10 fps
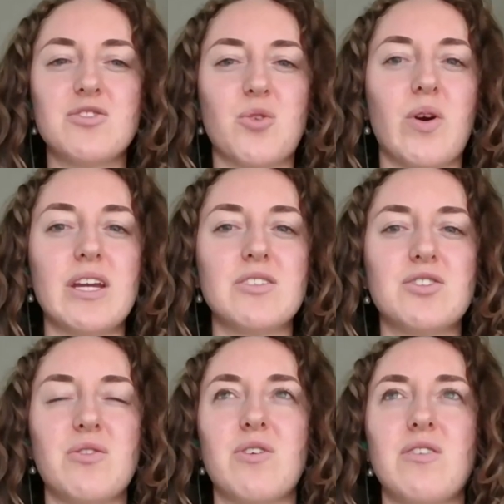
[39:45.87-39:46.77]
Choi.
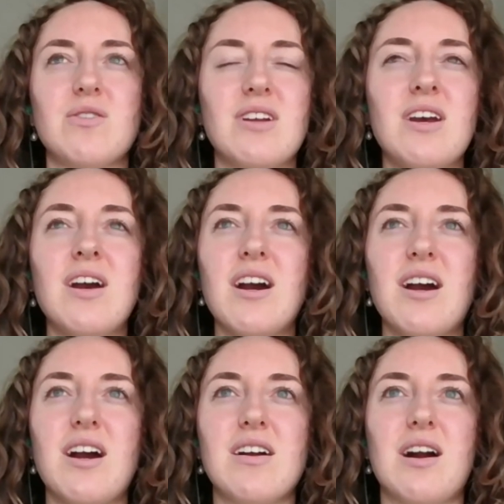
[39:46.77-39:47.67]
She wrote
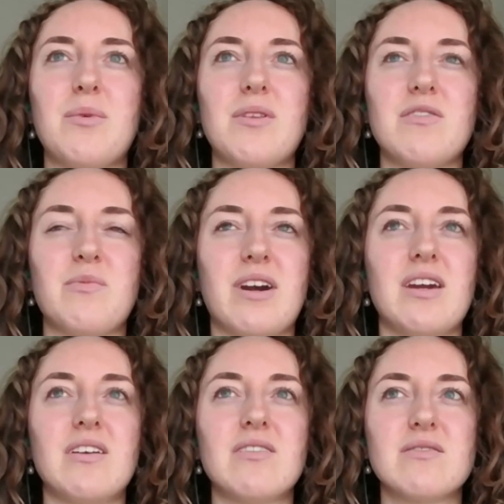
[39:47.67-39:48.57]
a couple of
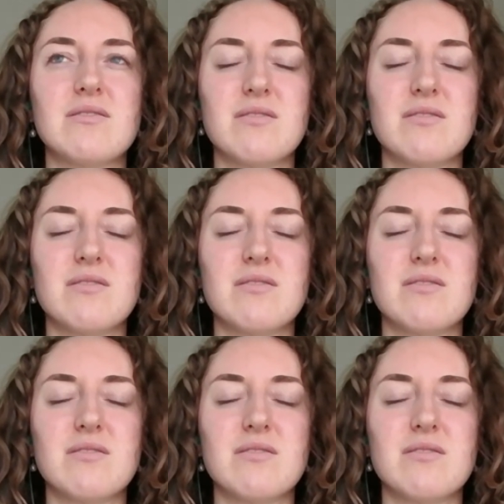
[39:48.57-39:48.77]
my